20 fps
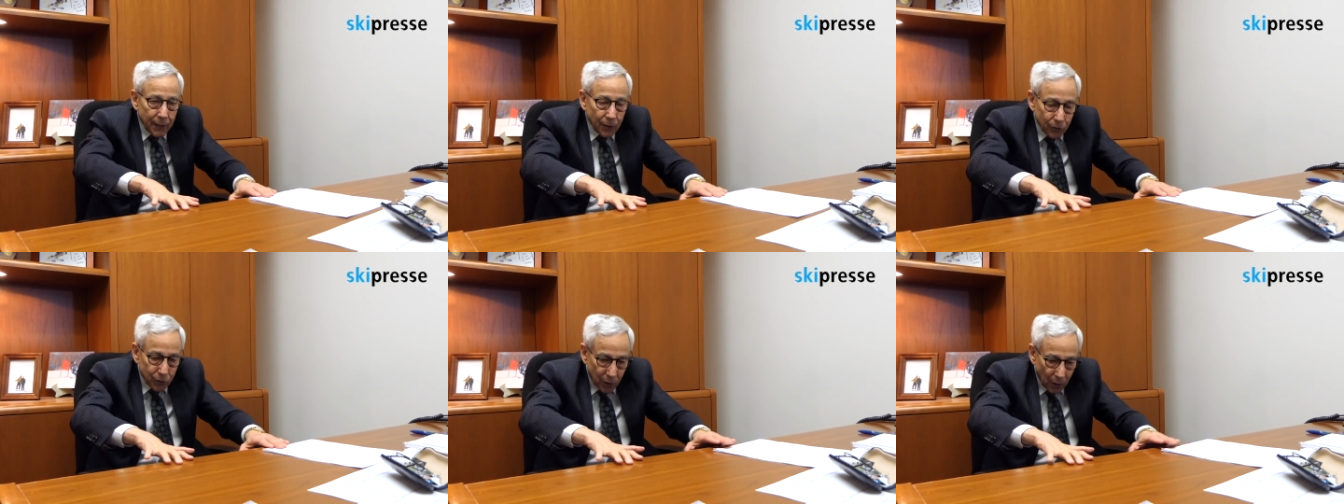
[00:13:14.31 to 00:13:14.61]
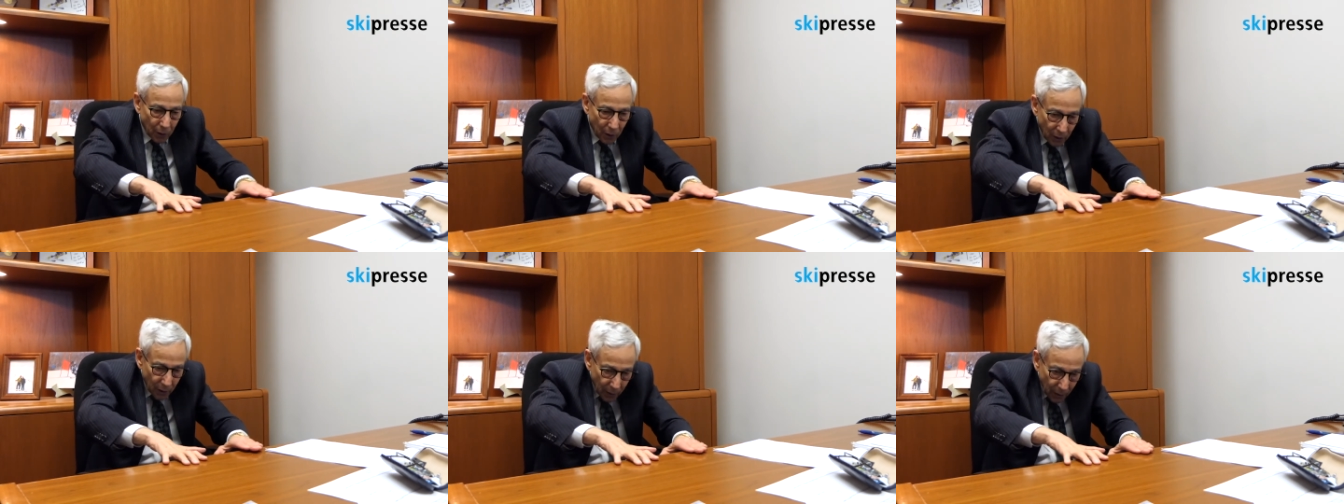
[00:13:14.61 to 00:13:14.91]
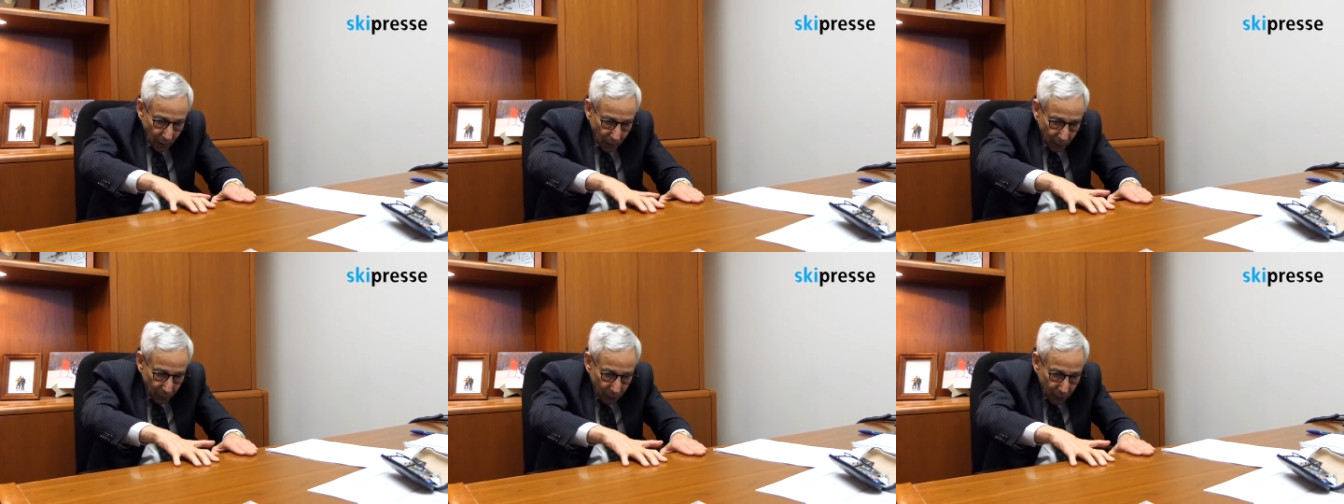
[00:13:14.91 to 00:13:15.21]
There's a
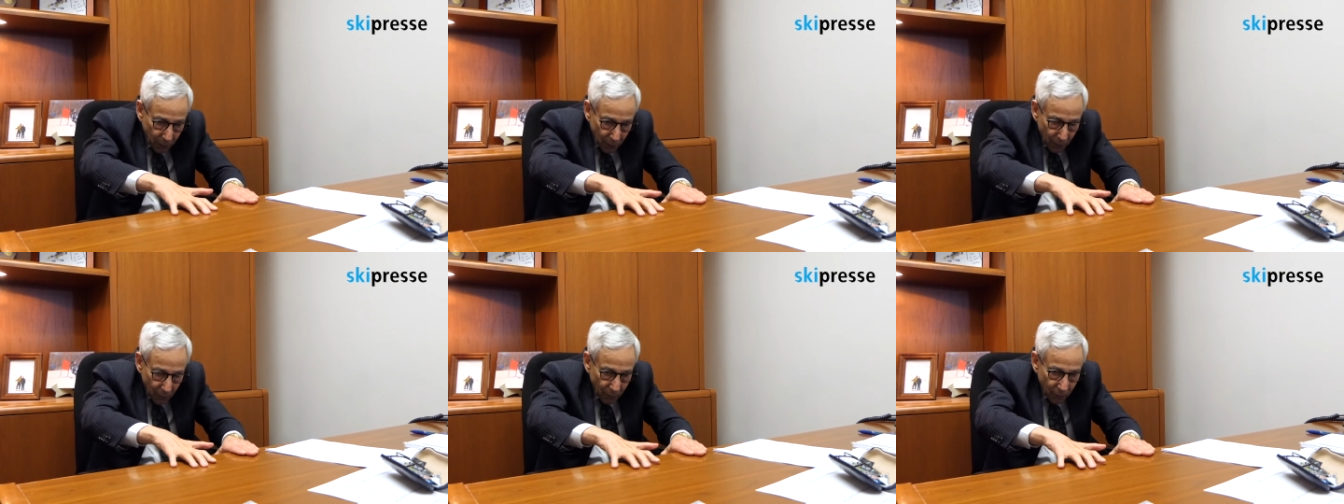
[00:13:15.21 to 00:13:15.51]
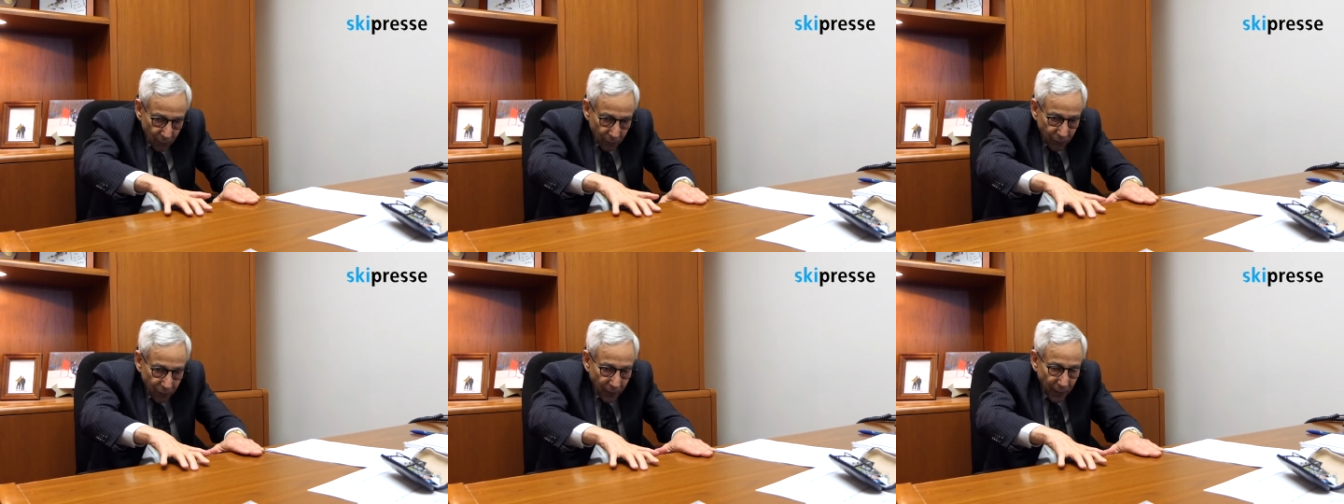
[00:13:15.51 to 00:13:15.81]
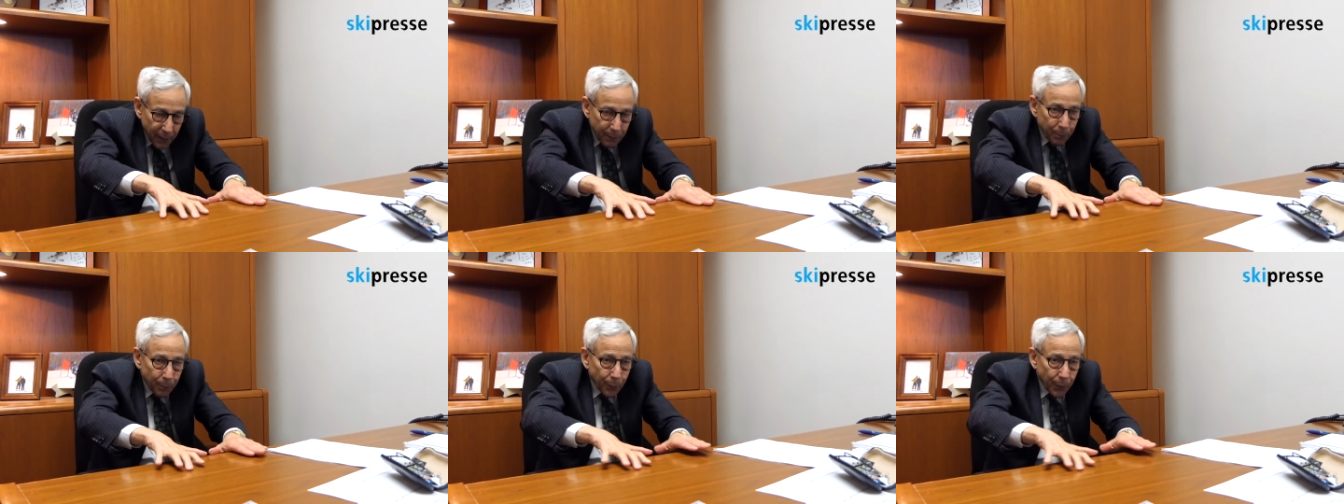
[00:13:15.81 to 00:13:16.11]
little
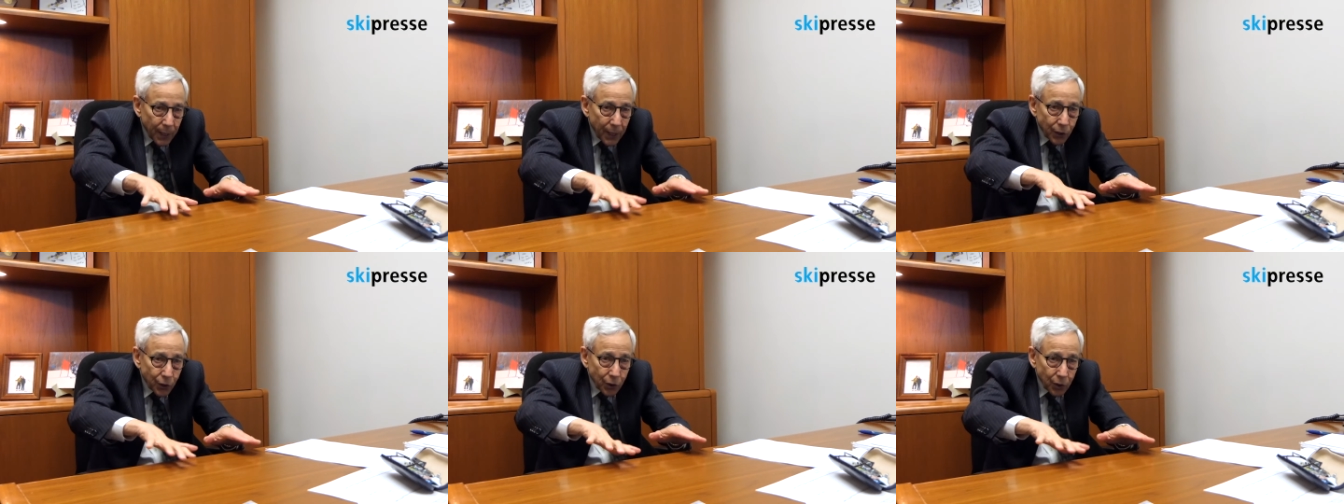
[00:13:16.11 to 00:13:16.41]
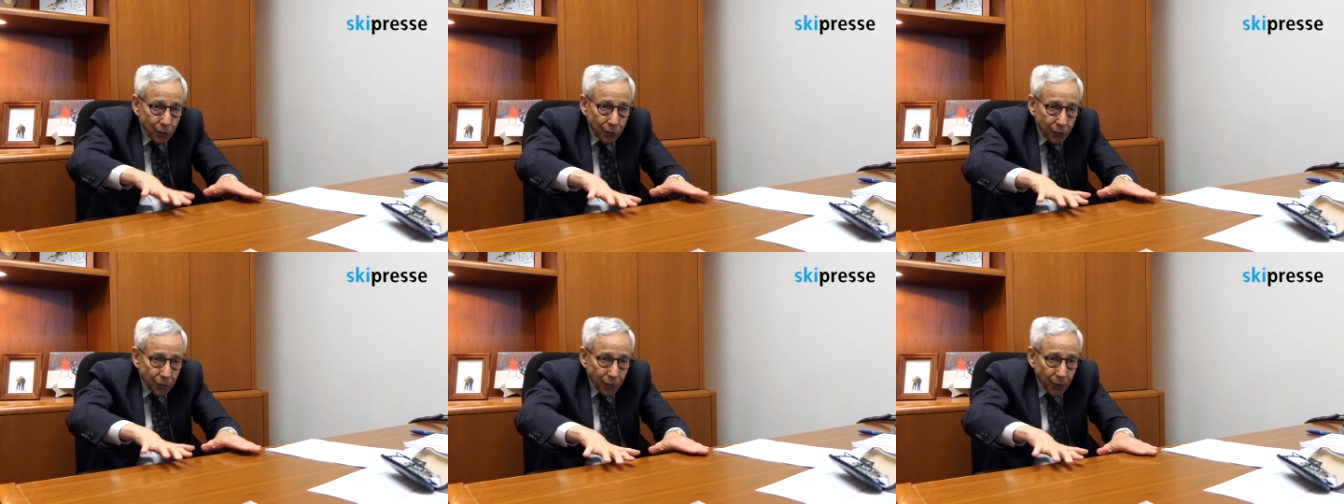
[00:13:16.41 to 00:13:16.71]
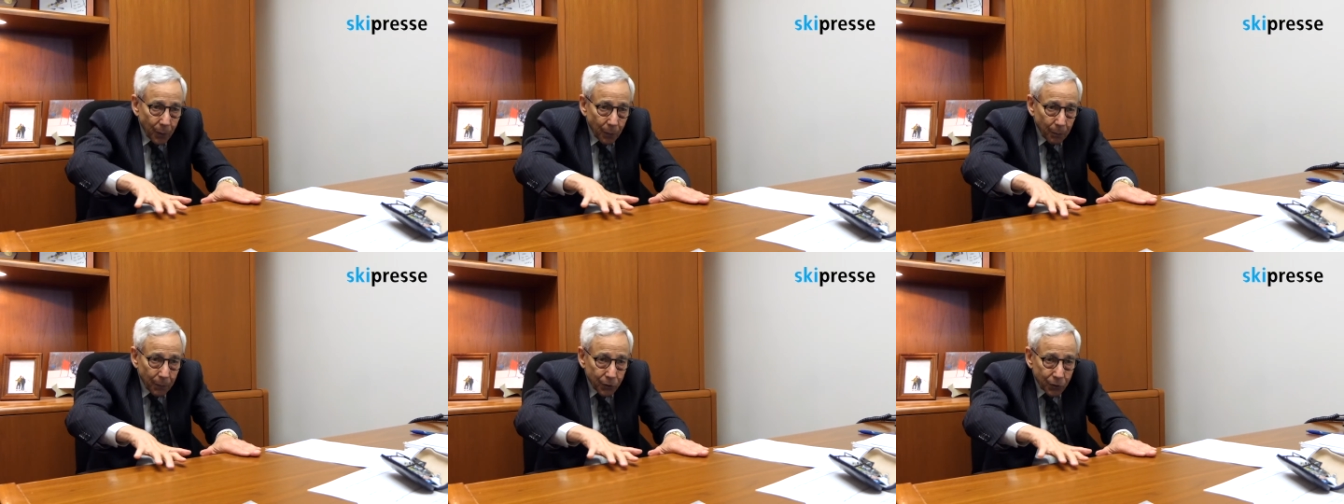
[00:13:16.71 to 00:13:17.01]
vibration
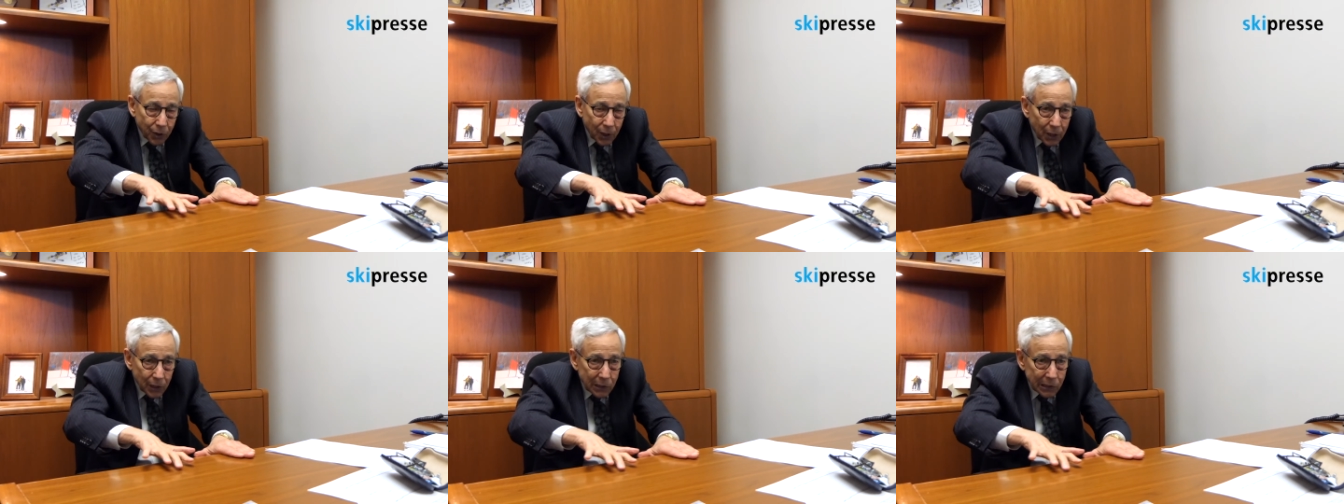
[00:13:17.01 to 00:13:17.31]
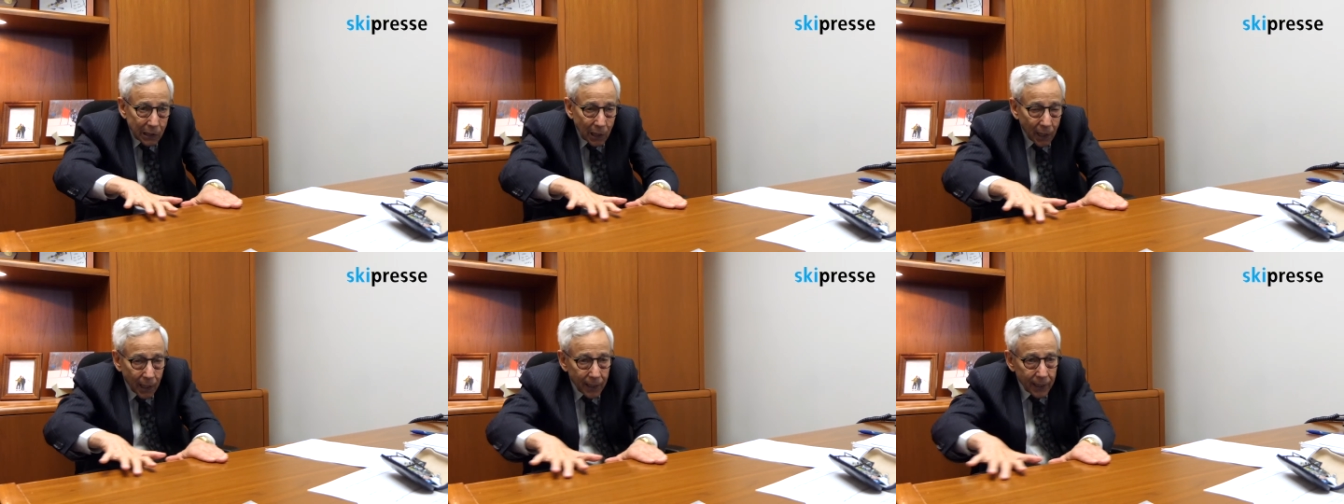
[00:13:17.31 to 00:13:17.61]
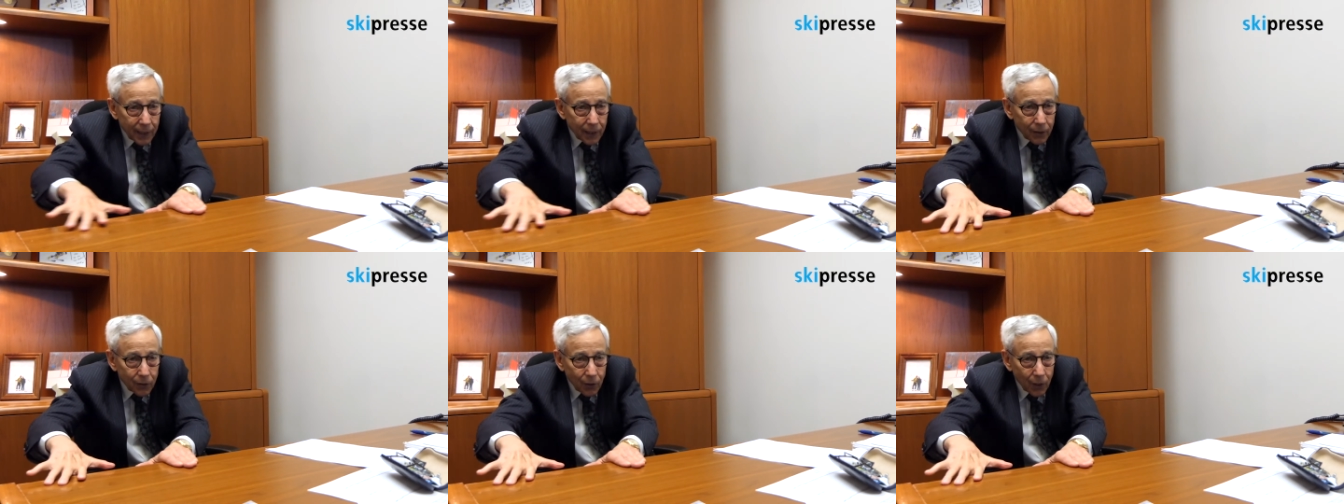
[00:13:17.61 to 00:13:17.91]
from the ski
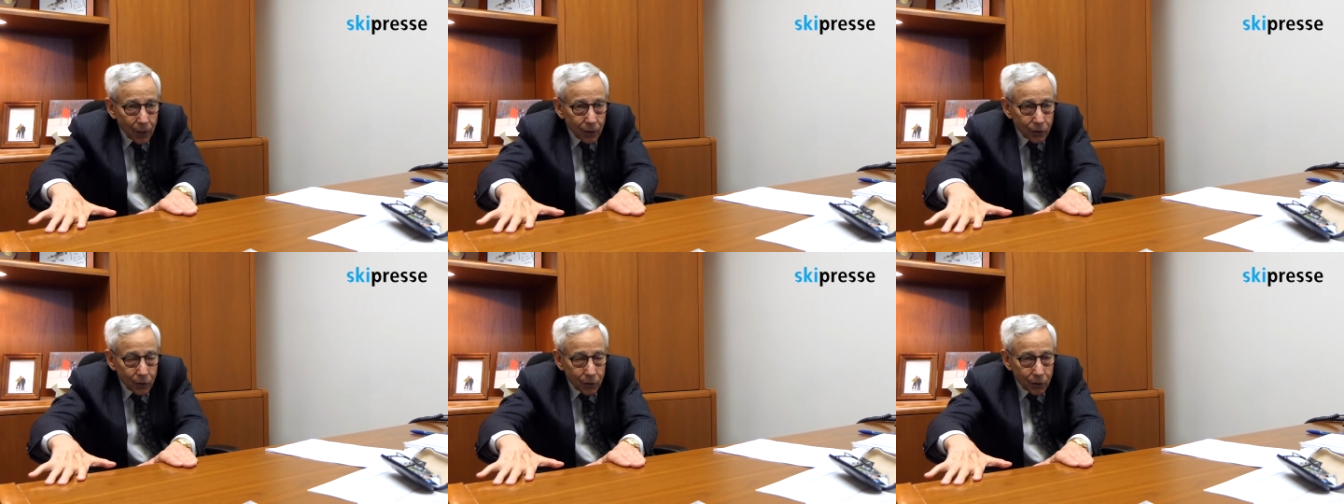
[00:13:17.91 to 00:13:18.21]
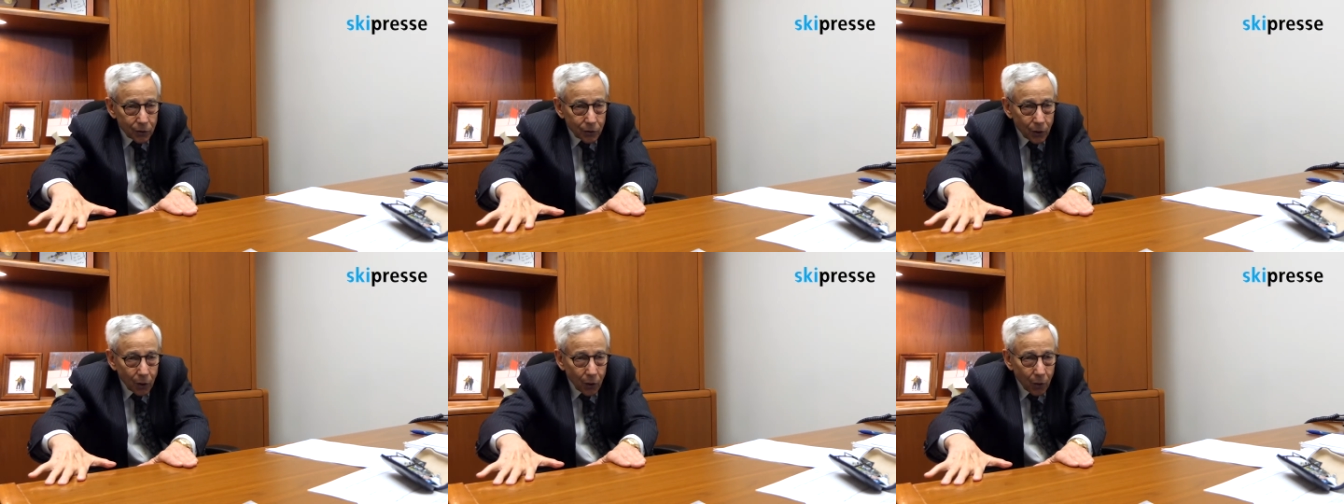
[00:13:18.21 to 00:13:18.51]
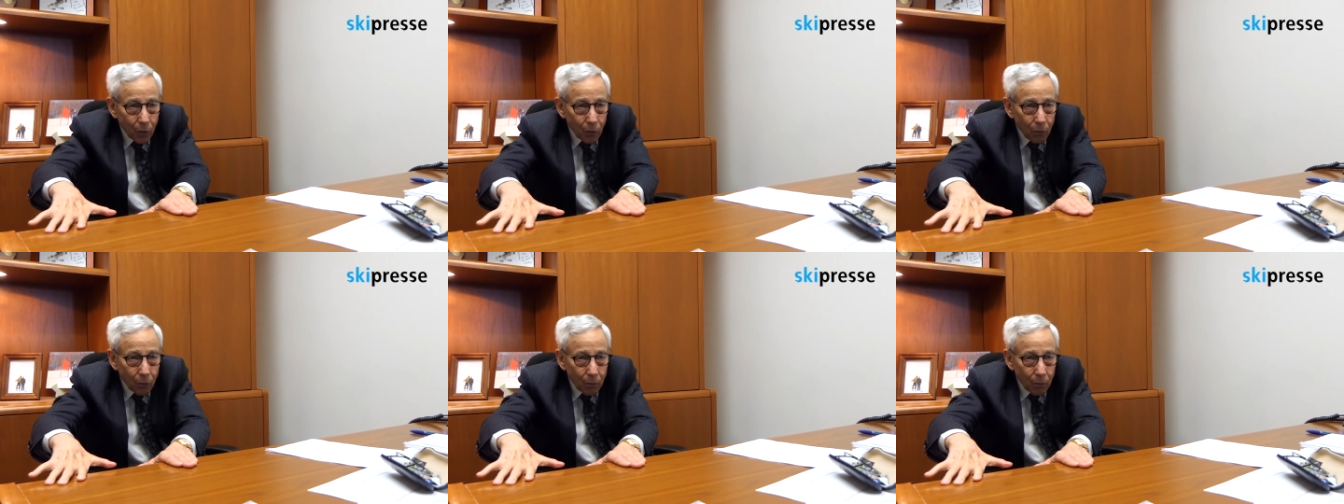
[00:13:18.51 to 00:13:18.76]
sliding across the snow.